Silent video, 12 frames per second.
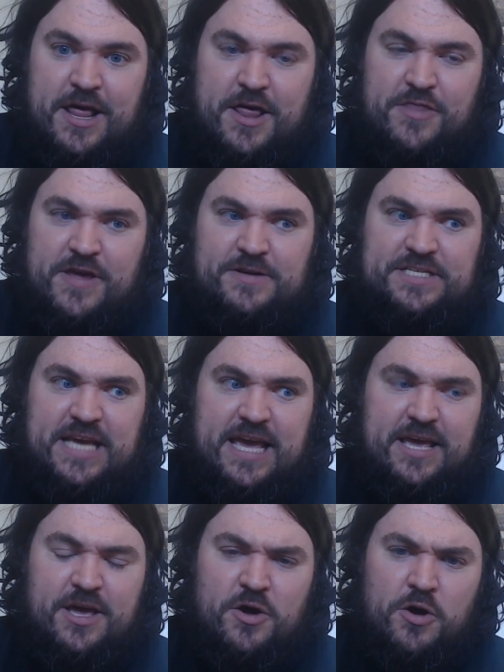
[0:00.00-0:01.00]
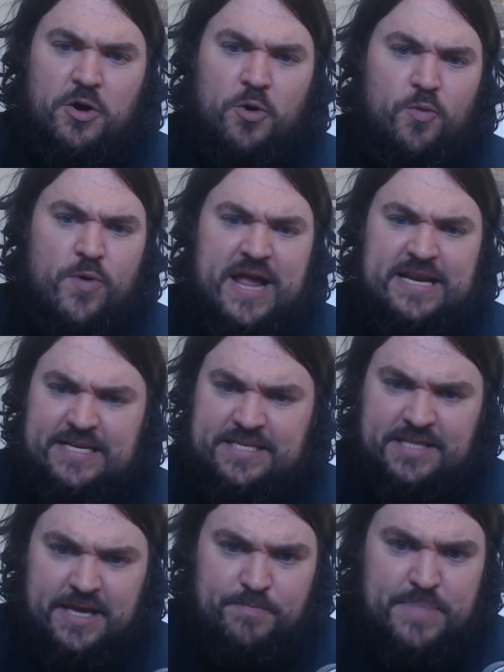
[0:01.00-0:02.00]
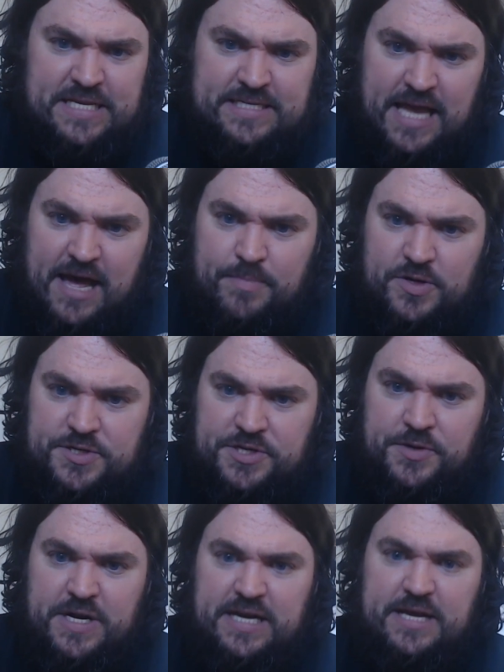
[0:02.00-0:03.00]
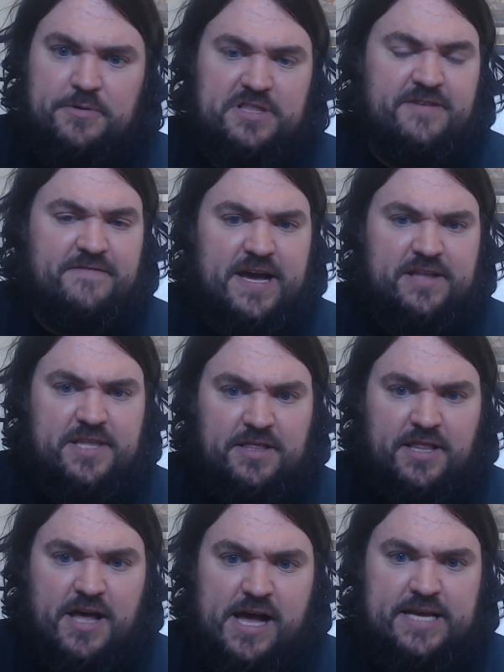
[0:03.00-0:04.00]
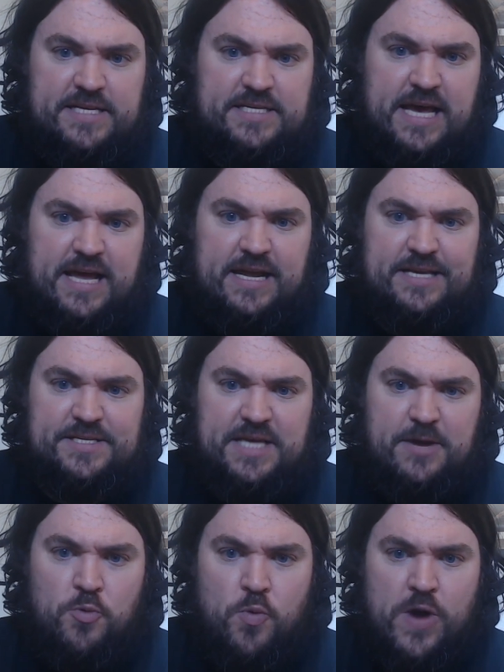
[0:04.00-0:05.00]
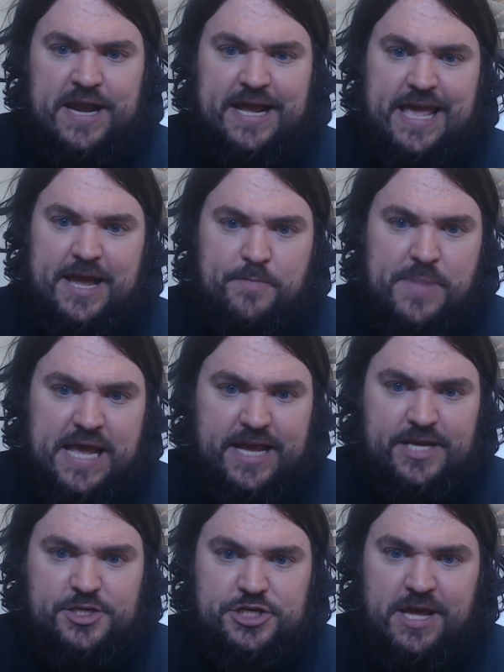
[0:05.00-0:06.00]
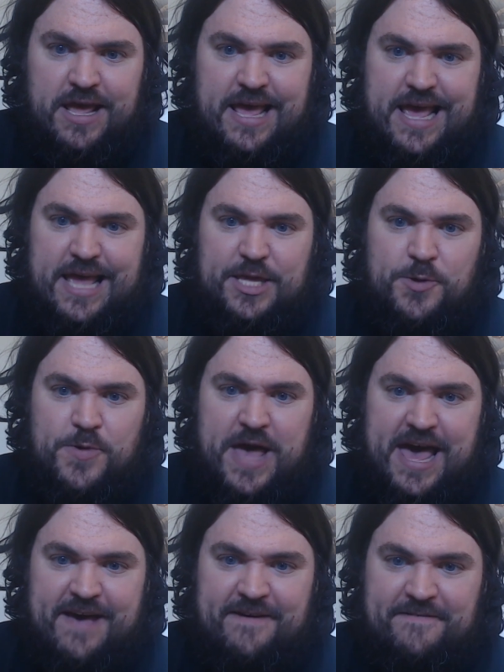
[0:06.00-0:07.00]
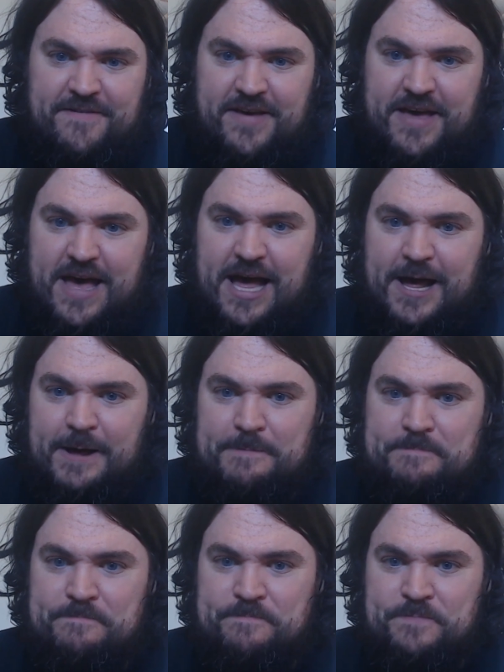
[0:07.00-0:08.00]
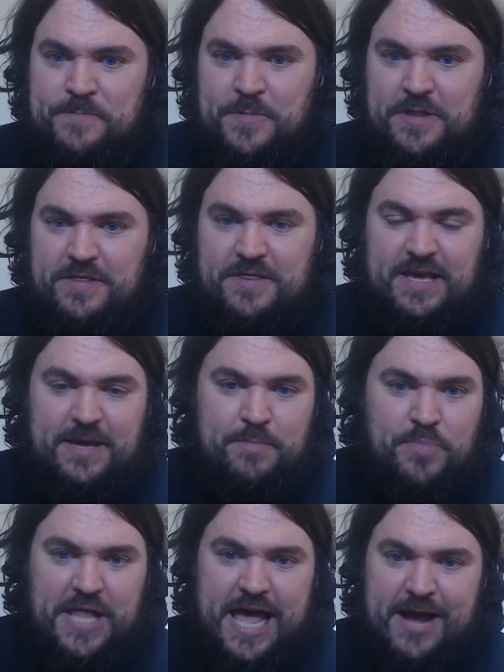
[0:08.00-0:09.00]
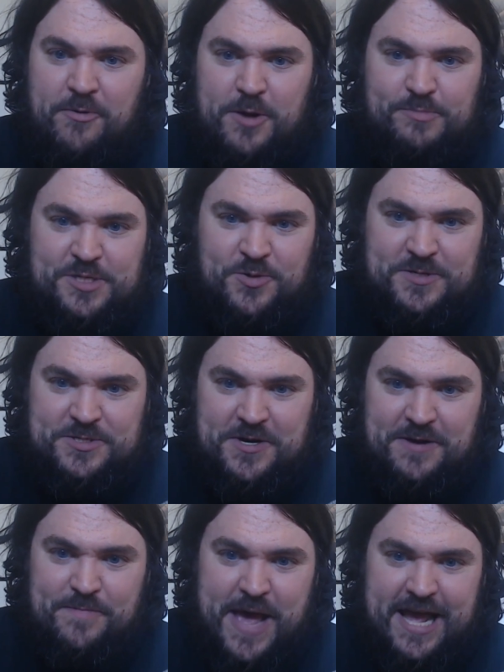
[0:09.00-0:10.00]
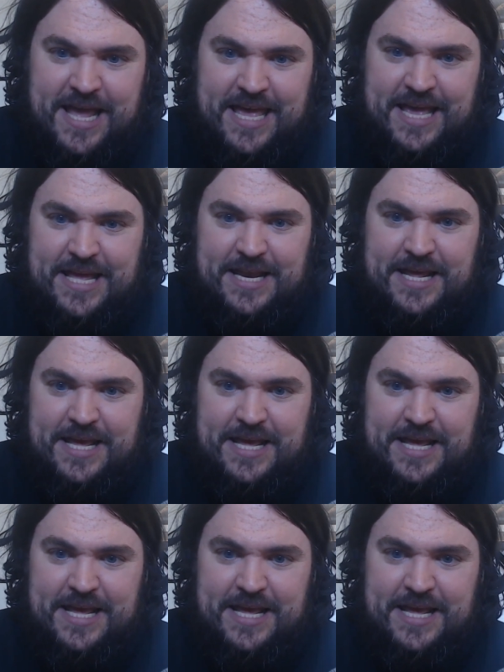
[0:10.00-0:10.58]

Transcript: There is a horrendously missed opportunity with the fact that Lahazet is a renegade mage, and you have the black robe sorcerer back in